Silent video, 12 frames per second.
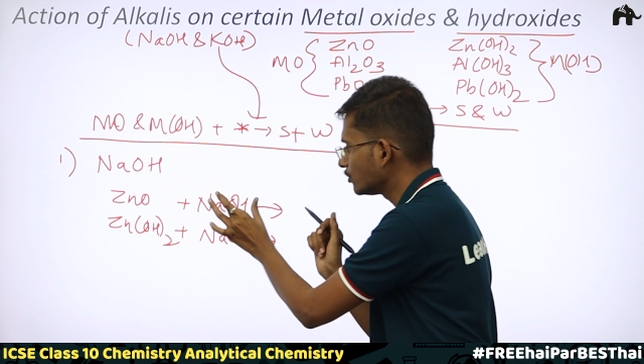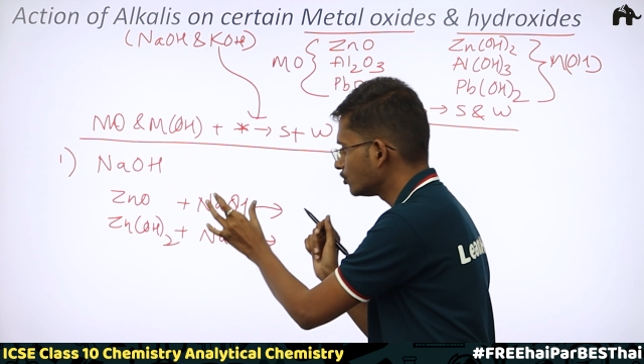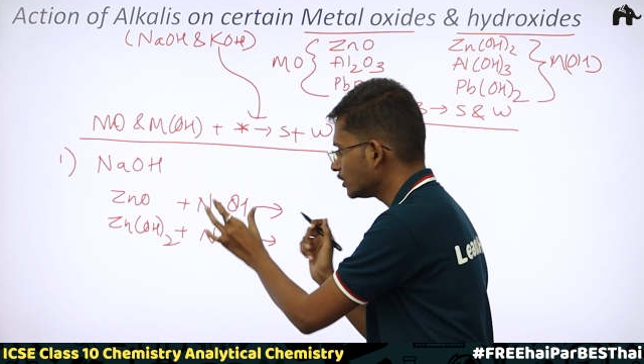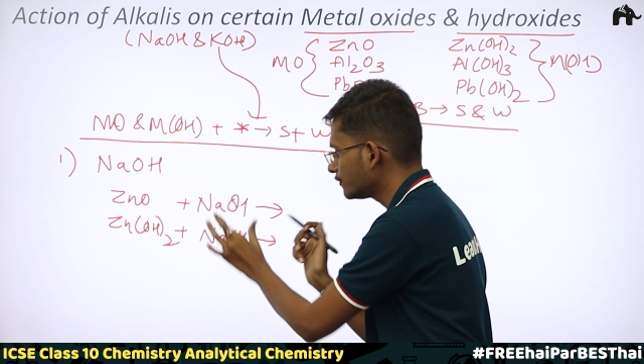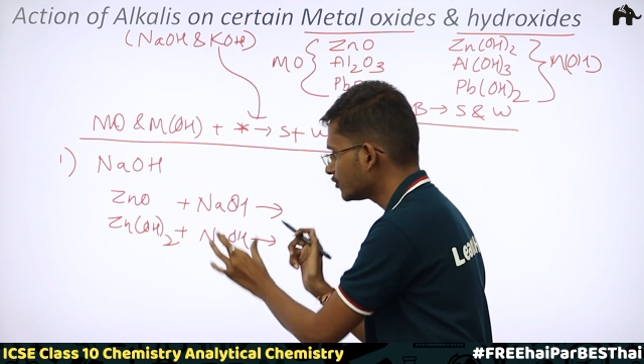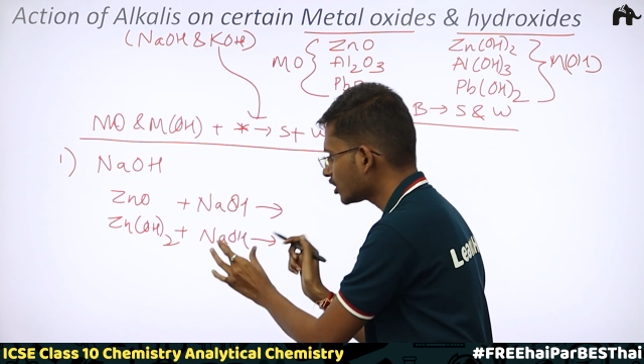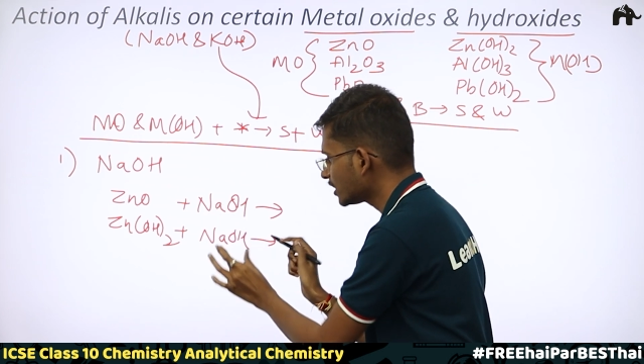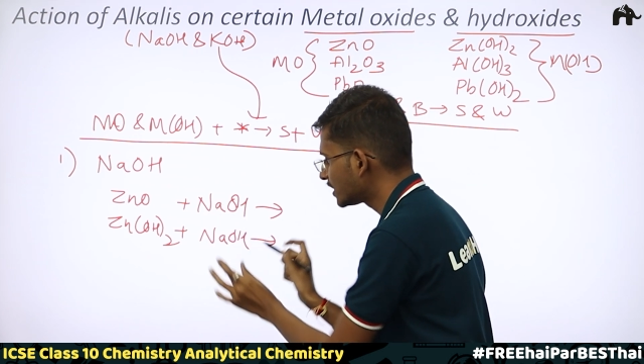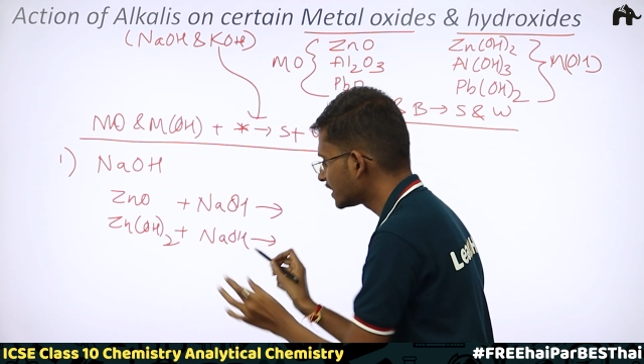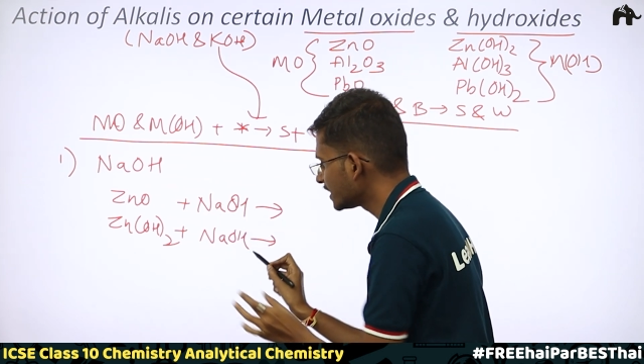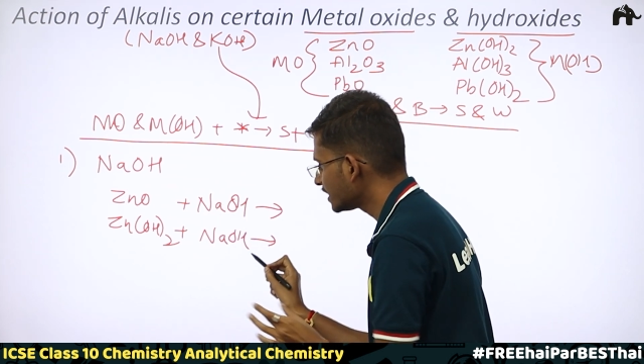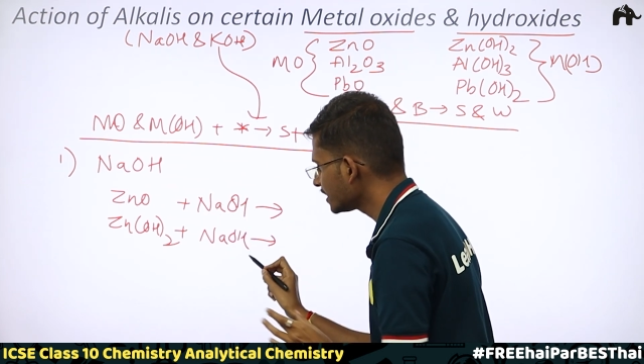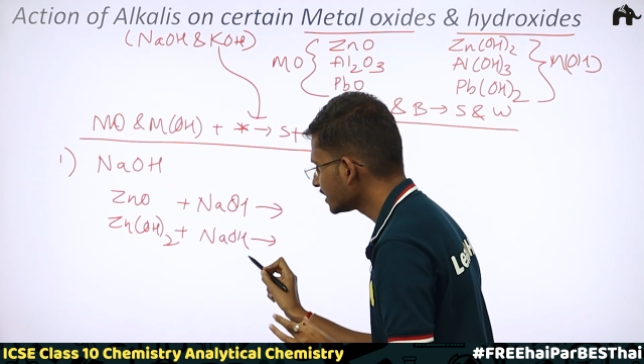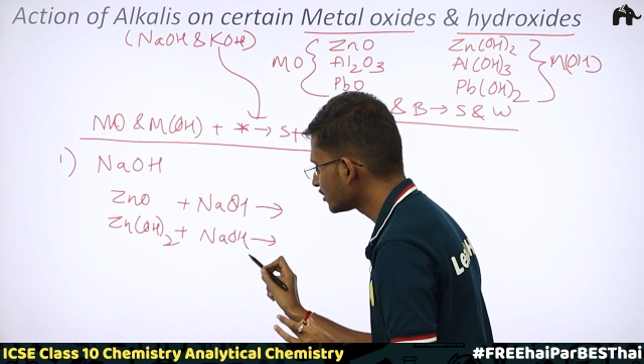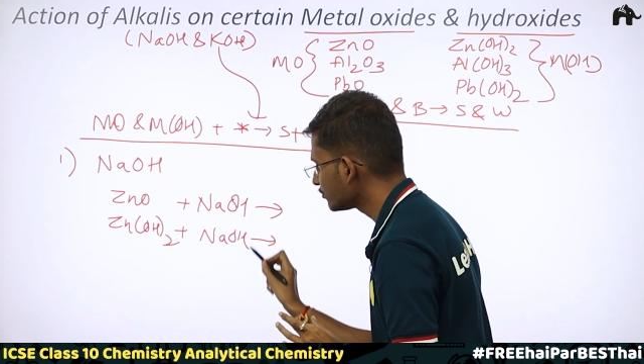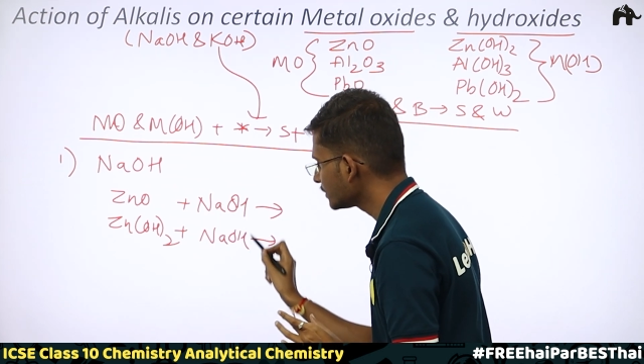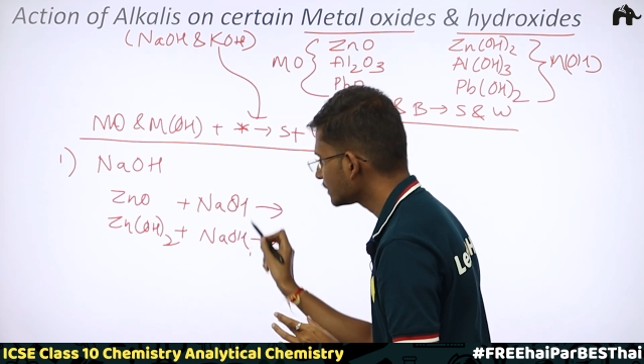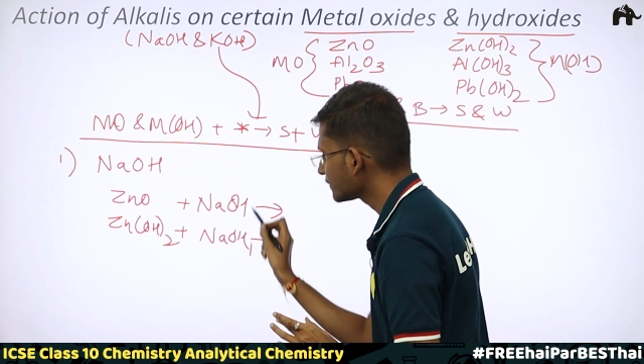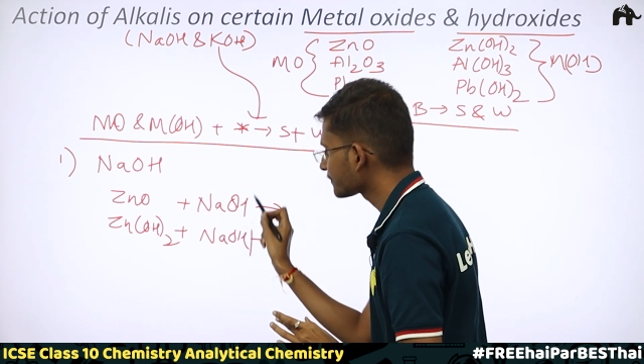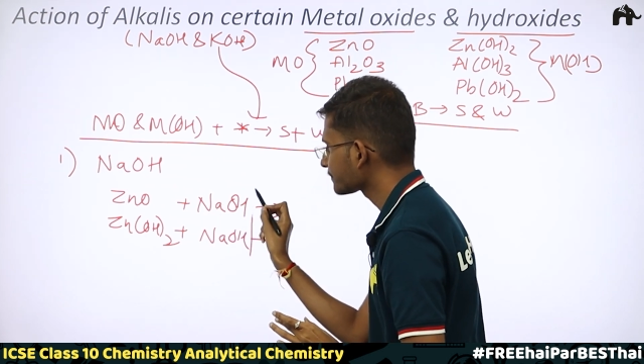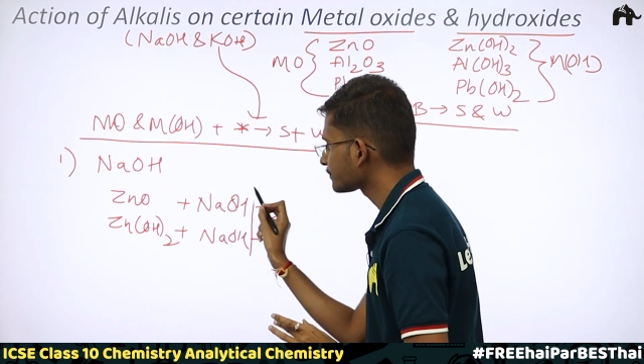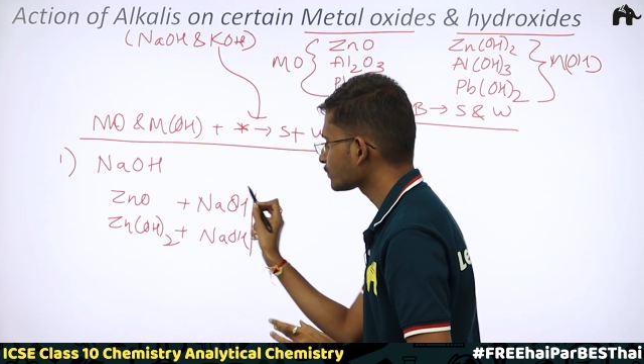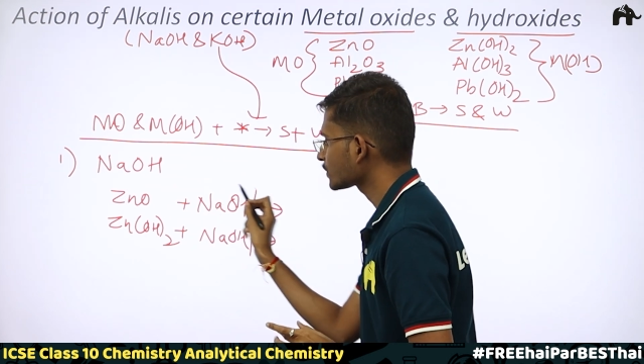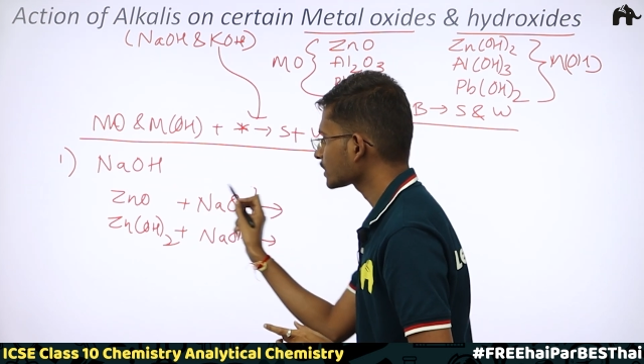if you are treating it with
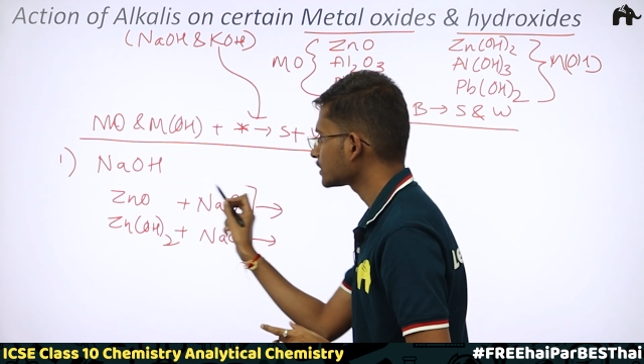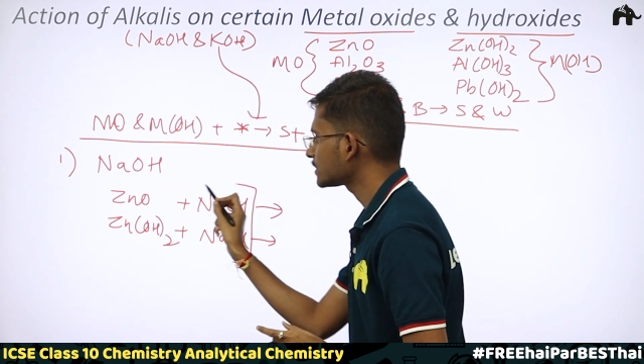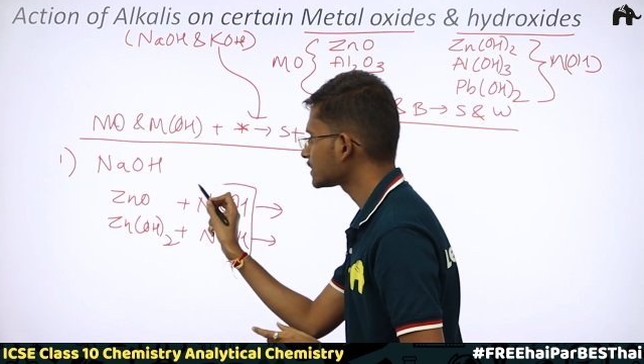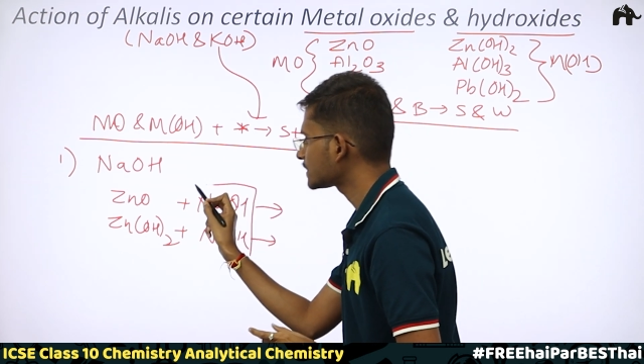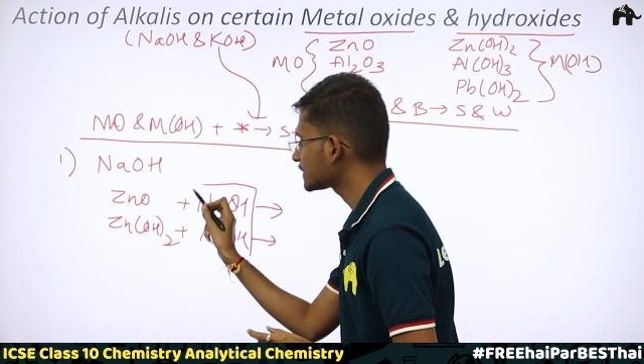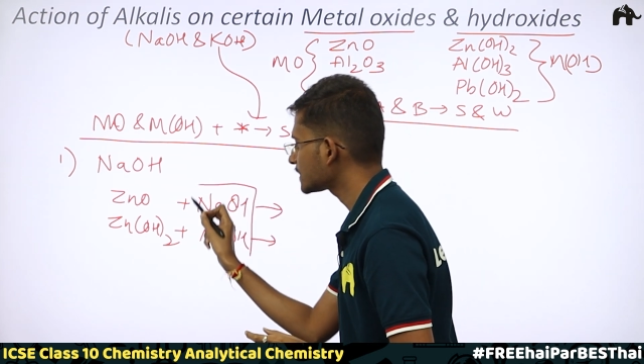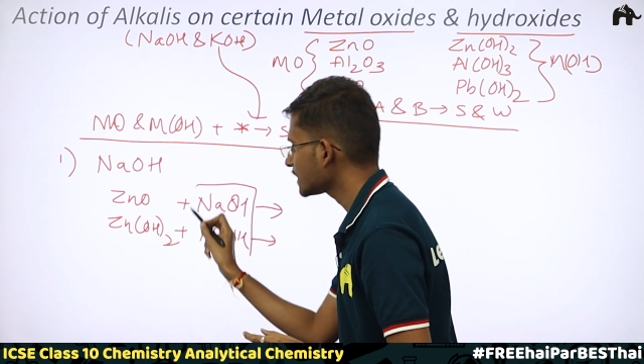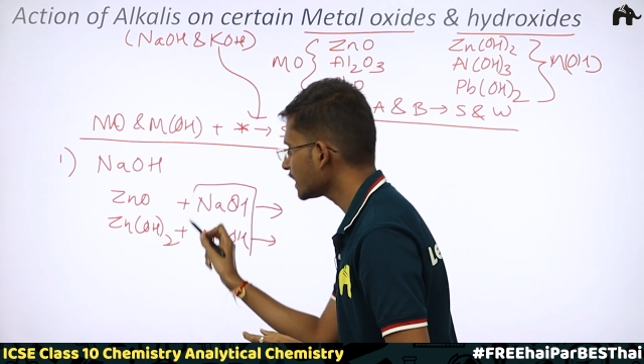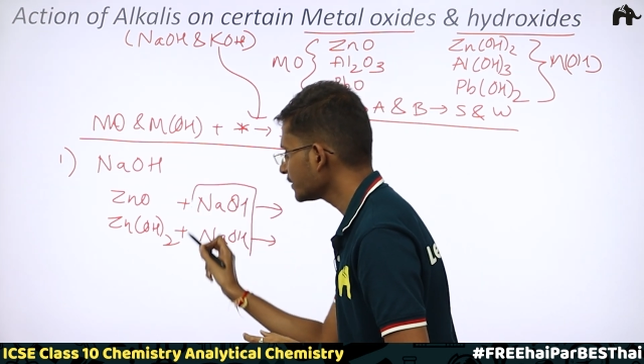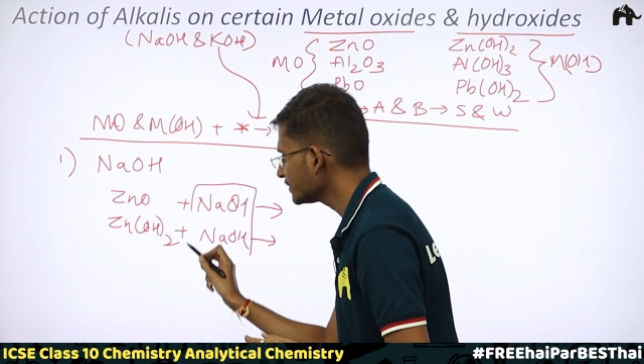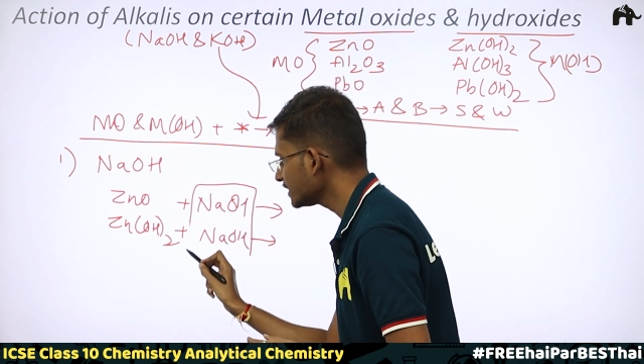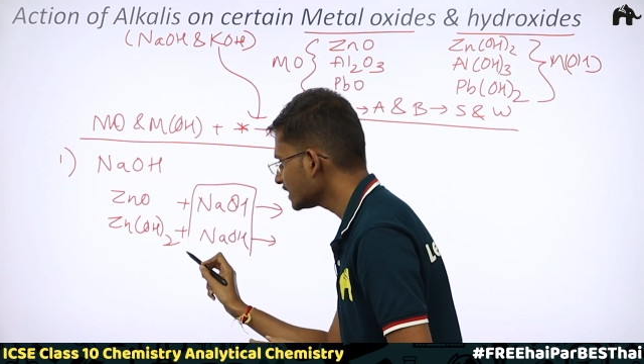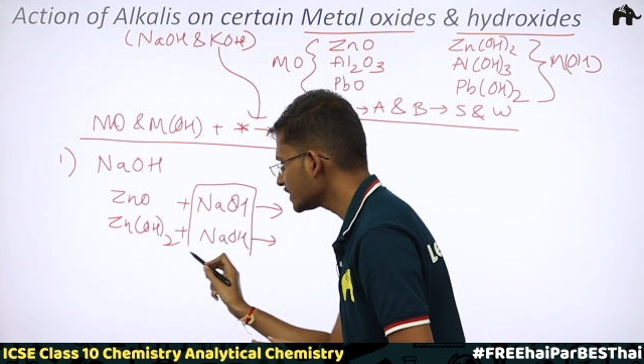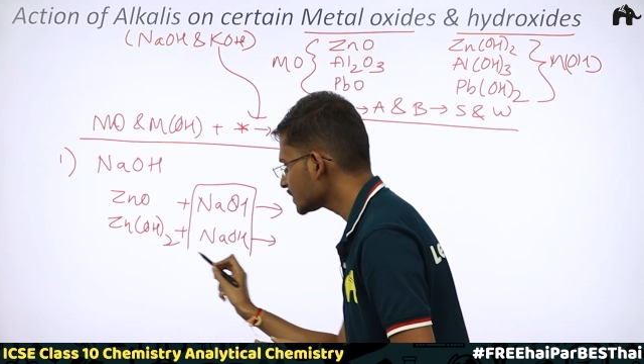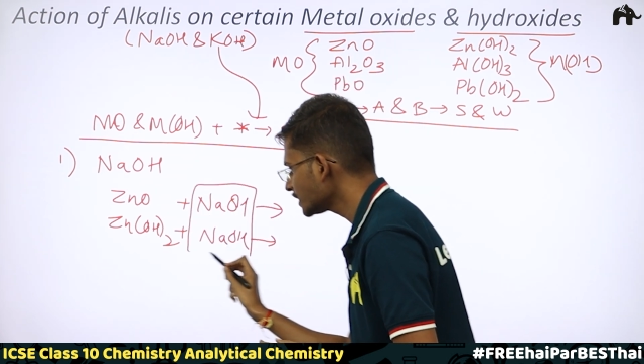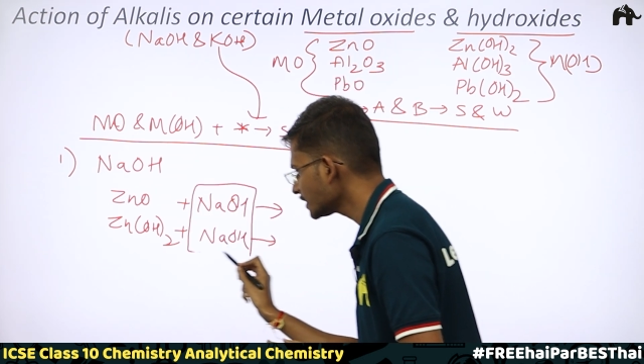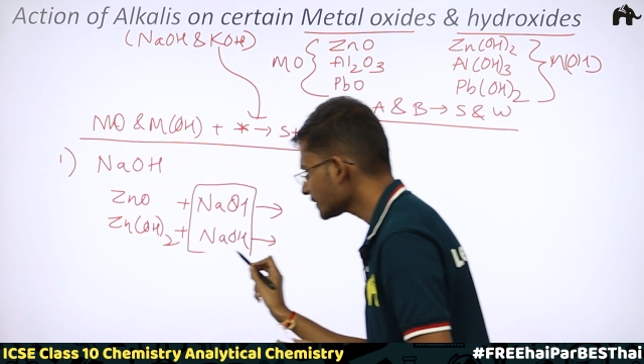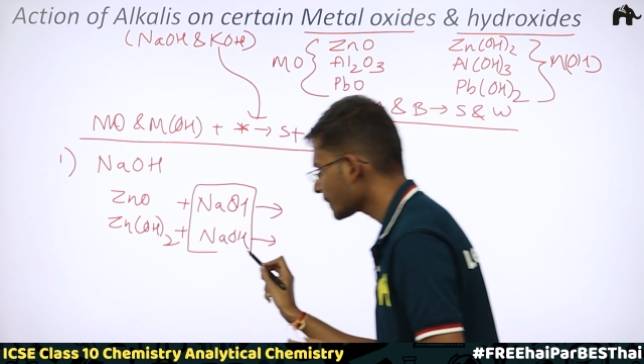same reagent,